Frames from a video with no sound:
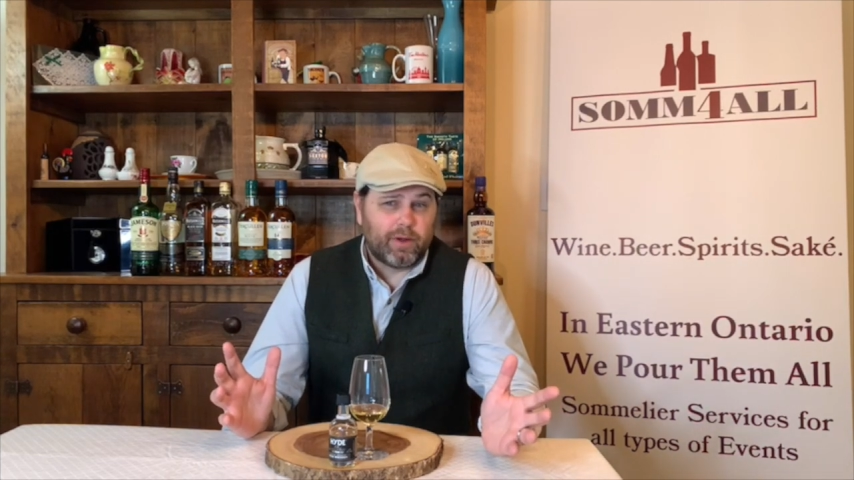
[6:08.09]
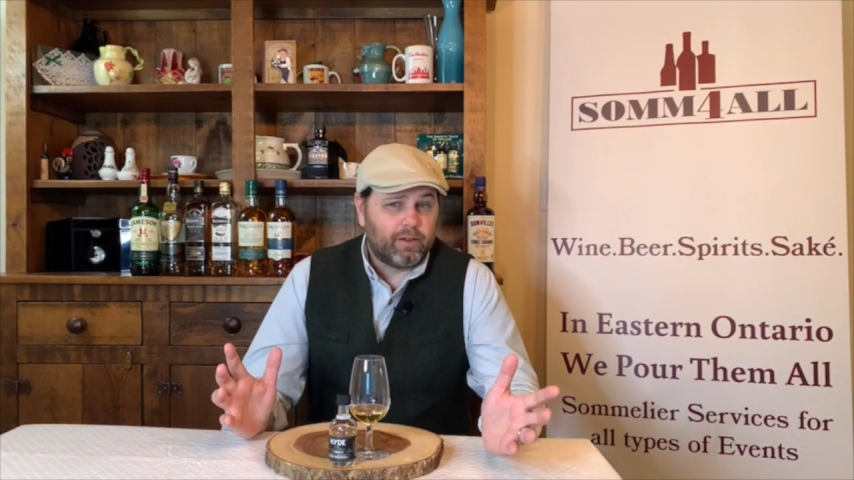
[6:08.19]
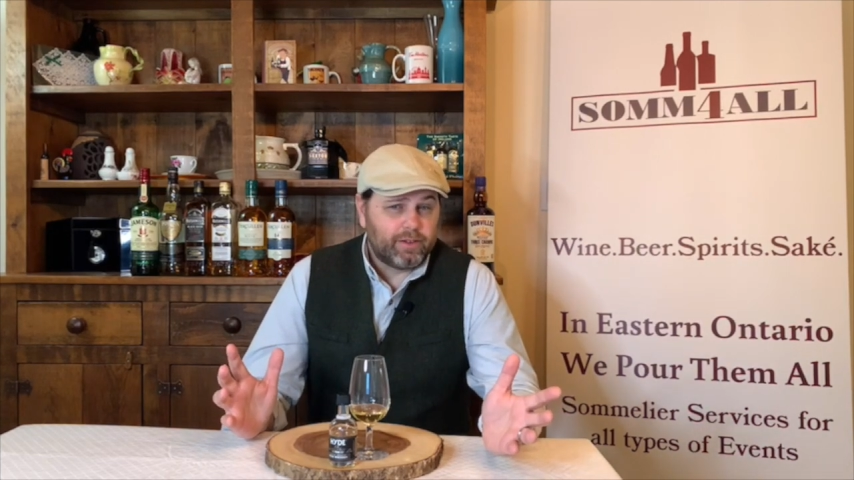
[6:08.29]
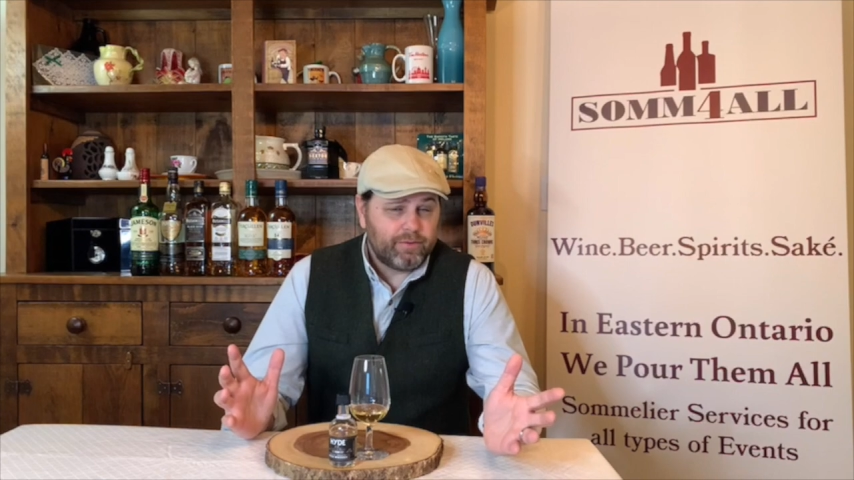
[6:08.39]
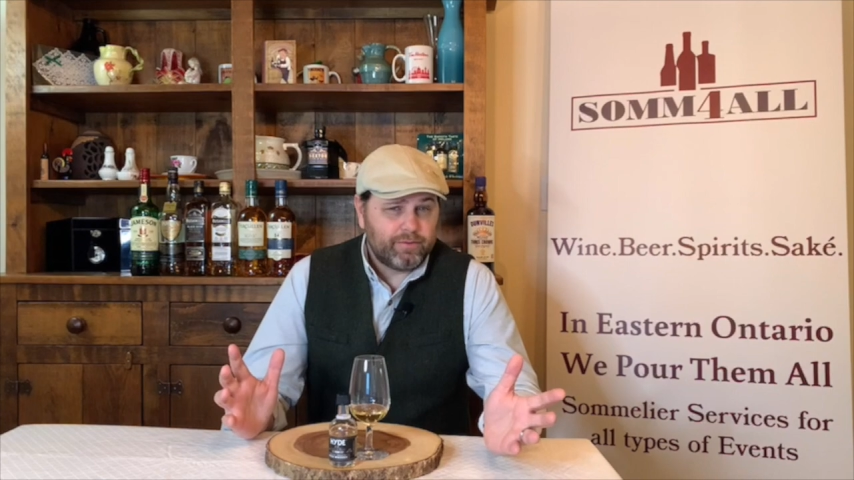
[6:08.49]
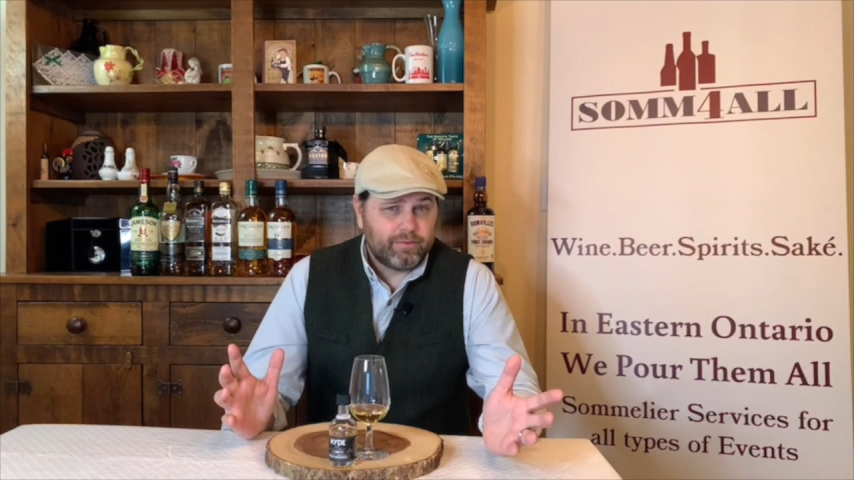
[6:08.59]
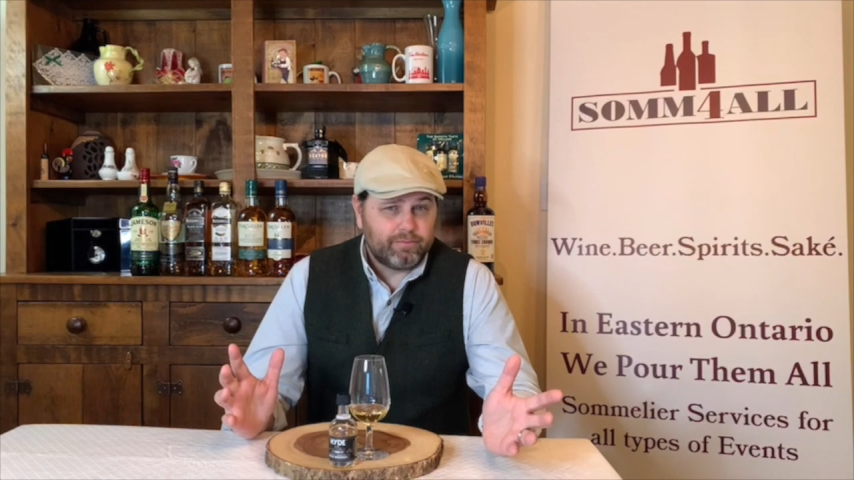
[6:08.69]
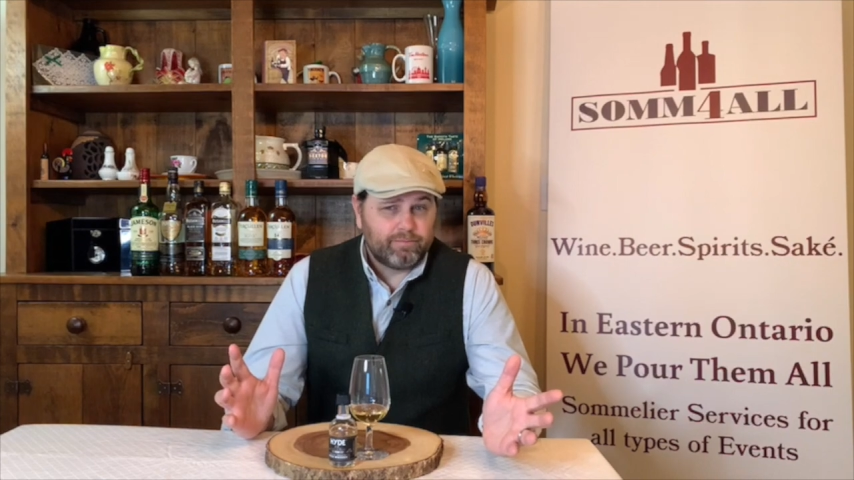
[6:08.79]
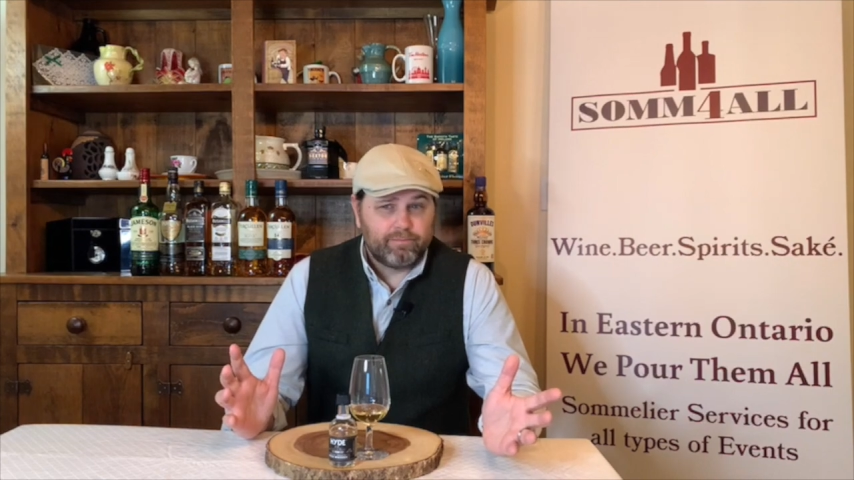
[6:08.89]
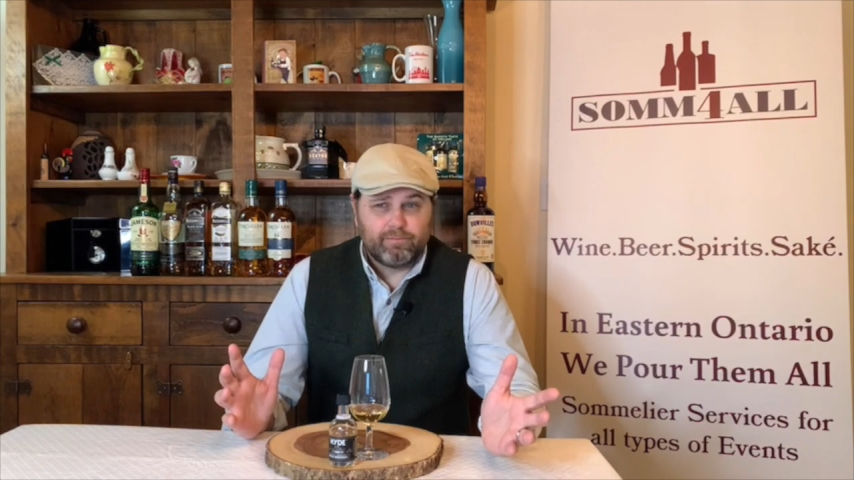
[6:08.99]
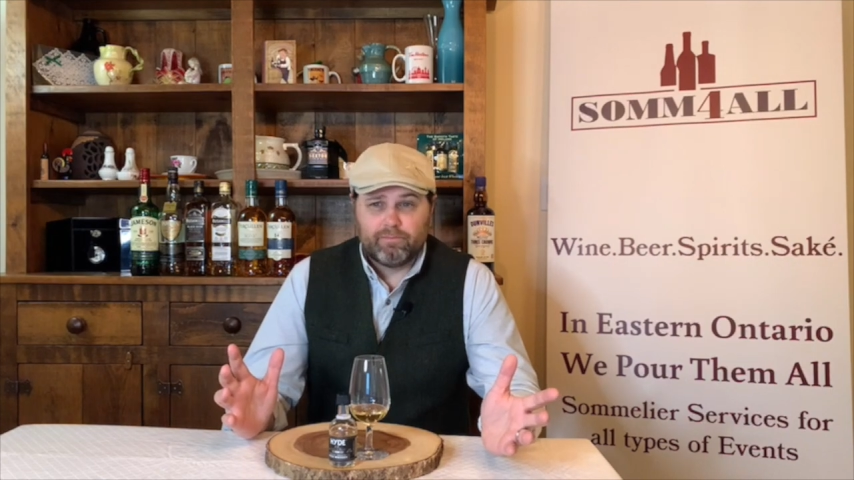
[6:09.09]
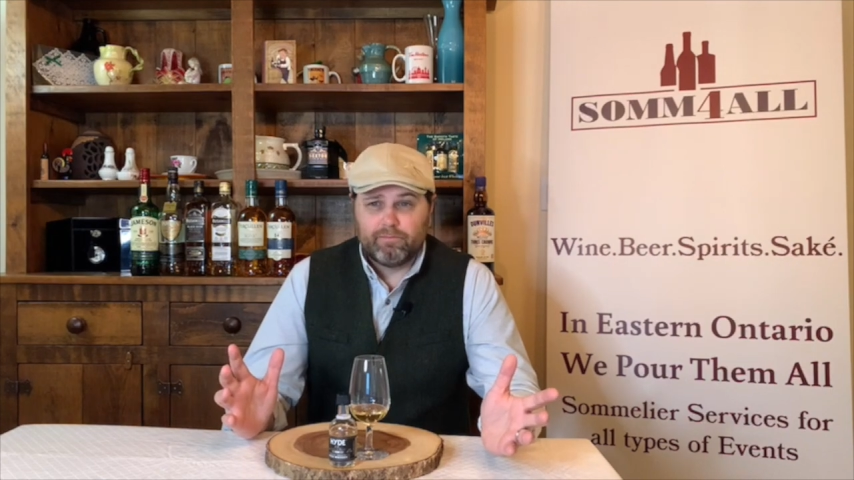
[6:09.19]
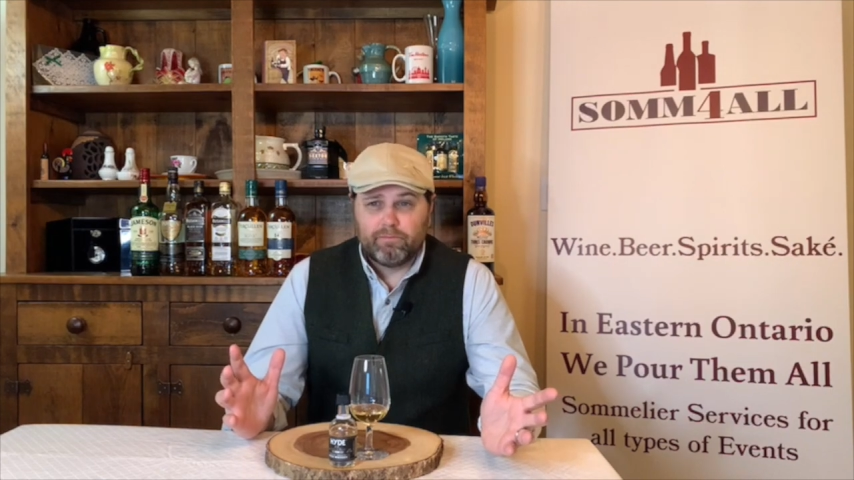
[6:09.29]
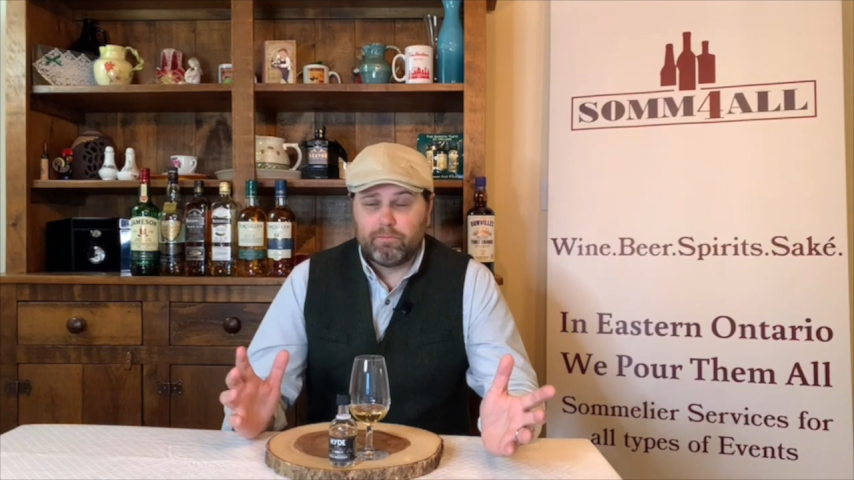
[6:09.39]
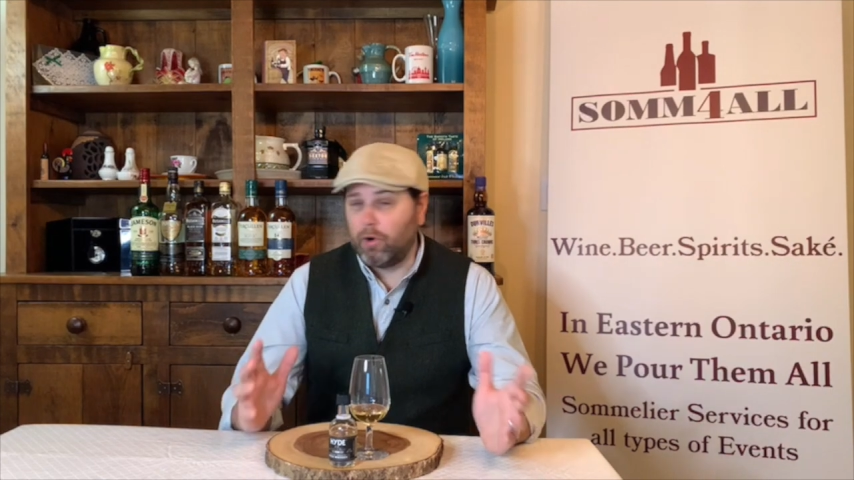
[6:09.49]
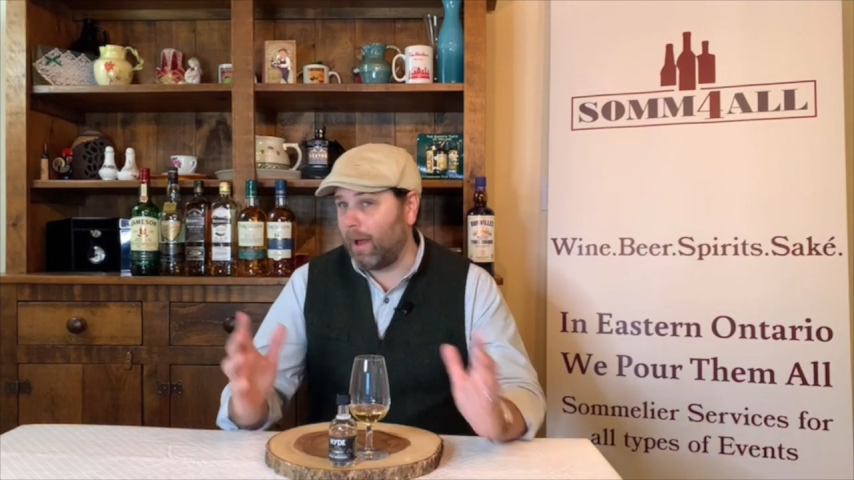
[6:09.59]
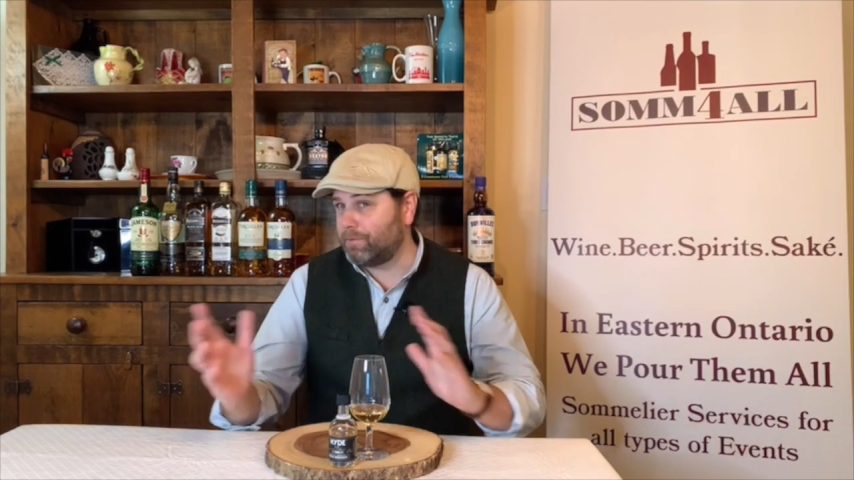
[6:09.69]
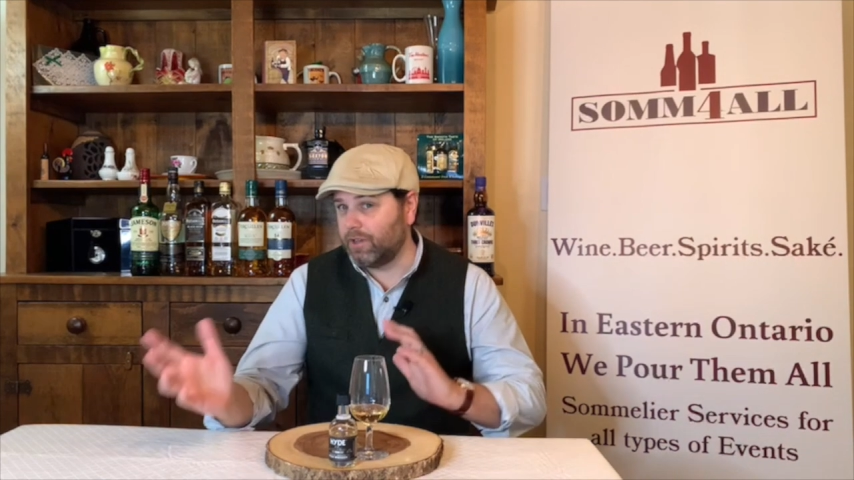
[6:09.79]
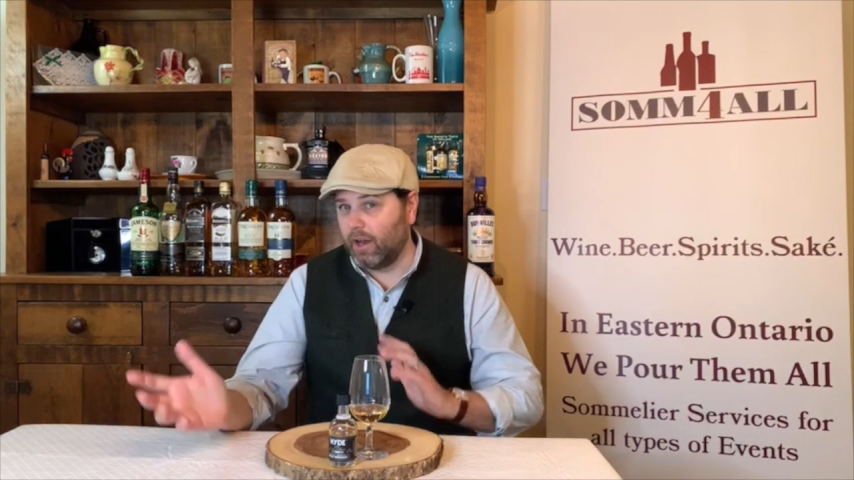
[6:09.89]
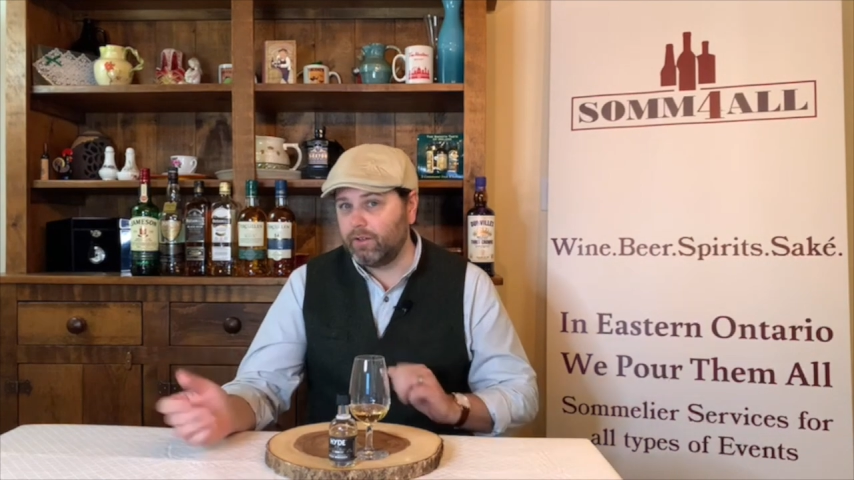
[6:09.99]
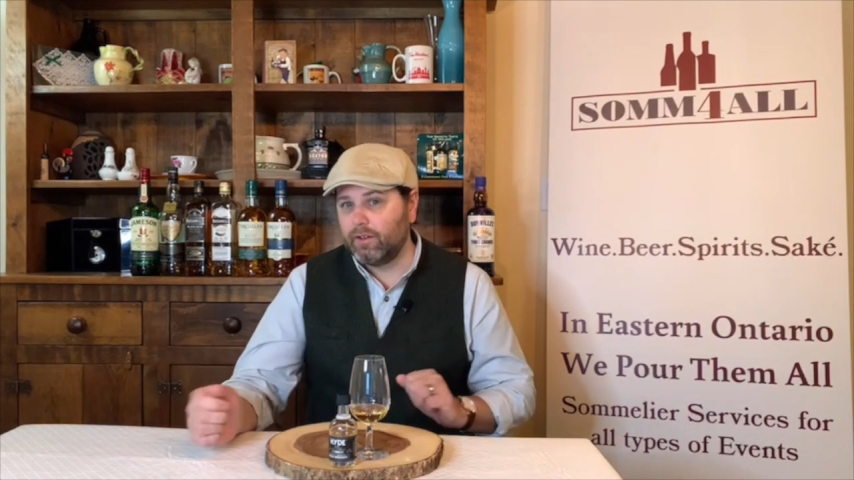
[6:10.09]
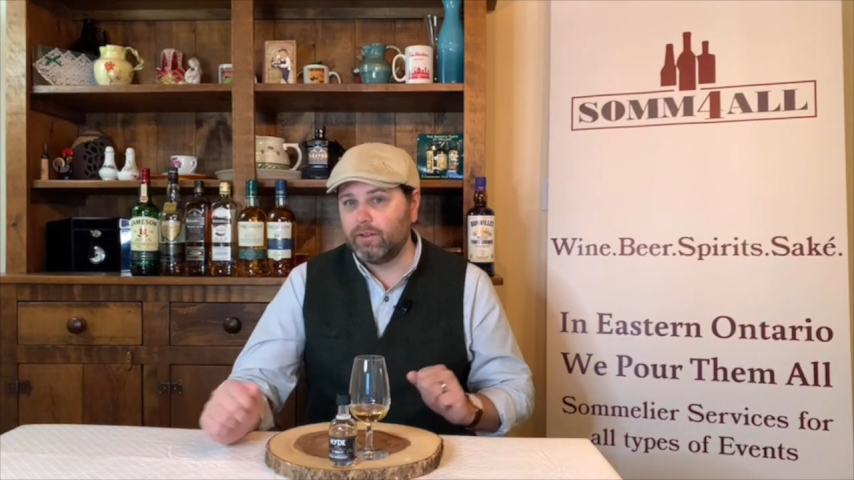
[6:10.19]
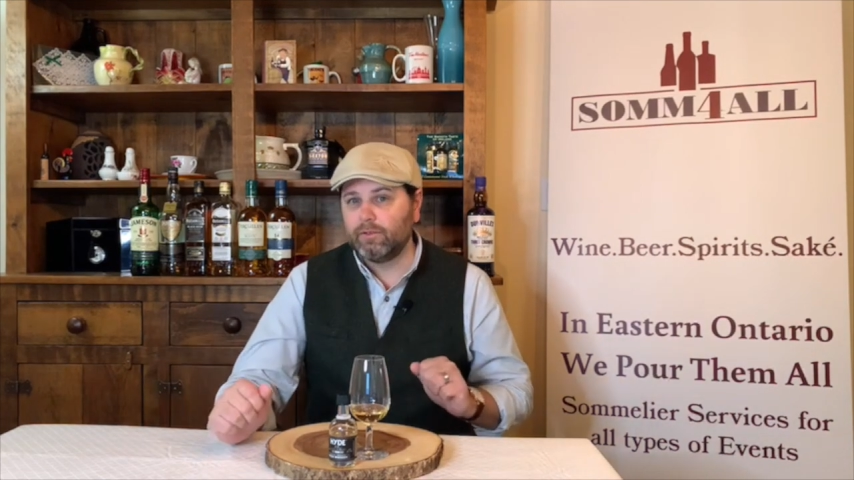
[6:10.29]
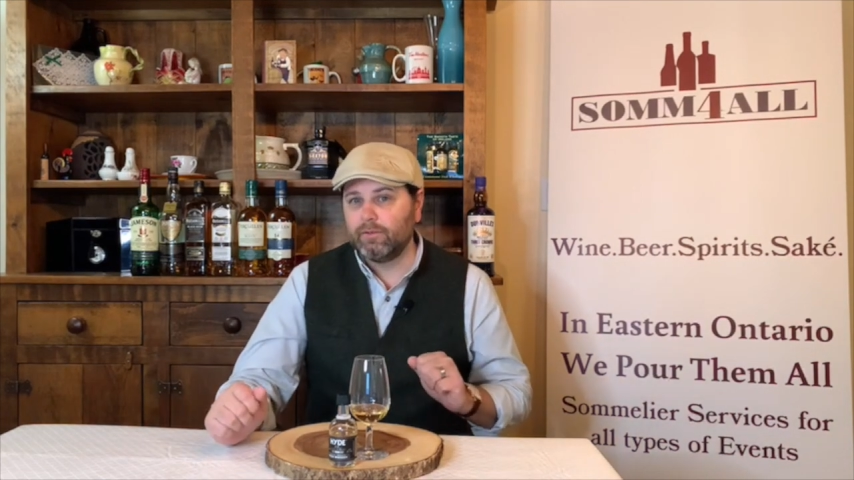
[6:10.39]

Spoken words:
relative. Perhaps not.